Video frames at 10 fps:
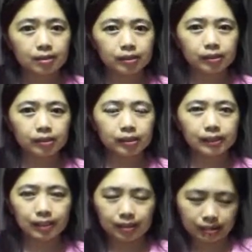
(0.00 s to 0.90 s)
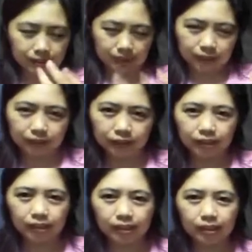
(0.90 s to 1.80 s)
So it's like, yes,
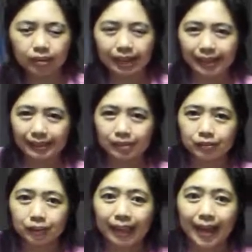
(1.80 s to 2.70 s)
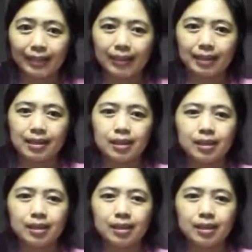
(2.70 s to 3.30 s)
interrogating or asking for clarity.